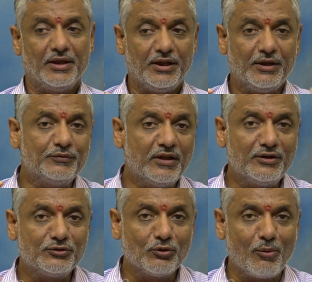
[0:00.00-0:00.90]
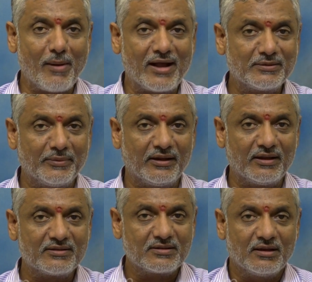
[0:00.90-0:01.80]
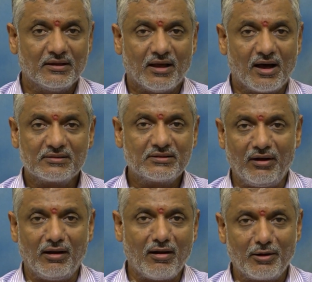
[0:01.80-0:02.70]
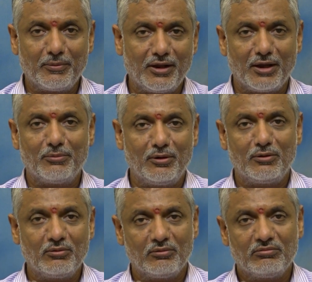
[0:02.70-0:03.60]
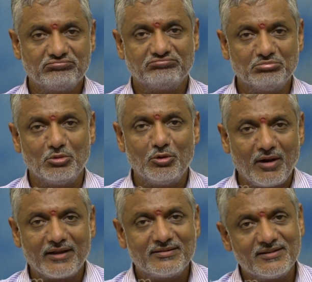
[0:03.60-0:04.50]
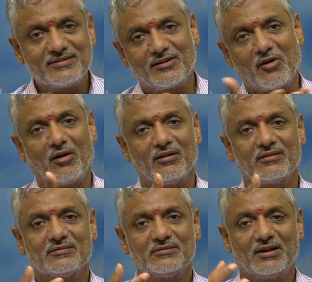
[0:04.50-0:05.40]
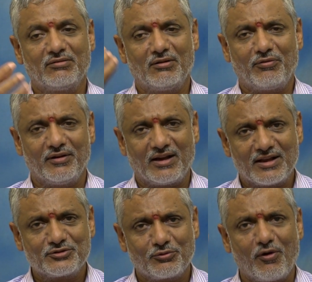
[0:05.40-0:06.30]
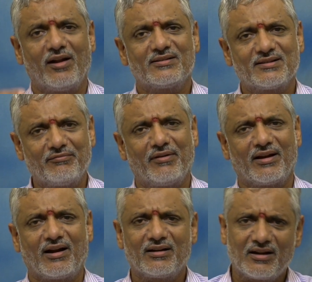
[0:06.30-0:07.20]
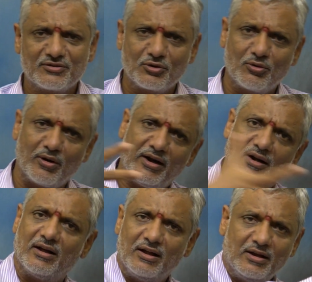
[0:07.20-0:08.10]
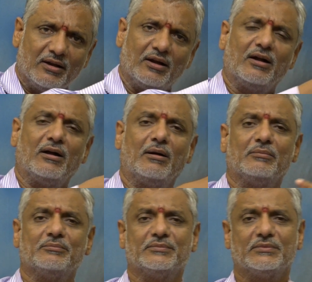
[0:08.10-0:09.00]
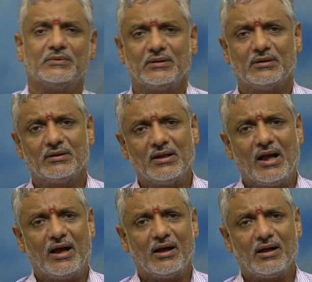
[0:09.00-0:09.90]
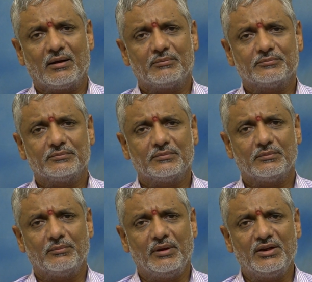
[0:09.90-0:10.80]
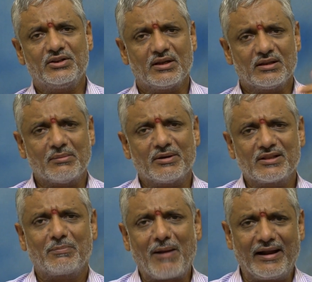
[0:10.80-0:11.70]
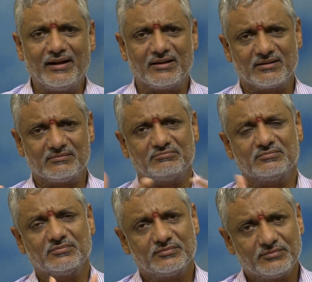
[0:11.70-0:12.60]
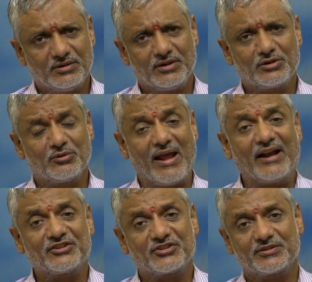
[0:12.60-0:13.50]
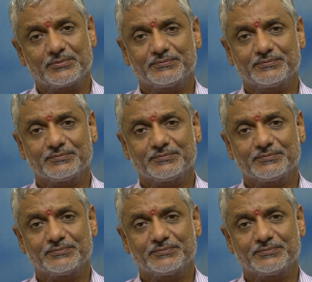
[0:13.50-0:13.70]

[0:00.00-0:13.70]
If there is no mathematics, earth will not be able to move like this at all. It, will, it has to fall somewhere or it has to go and um, uh, meet uh, some other planet. It will dash.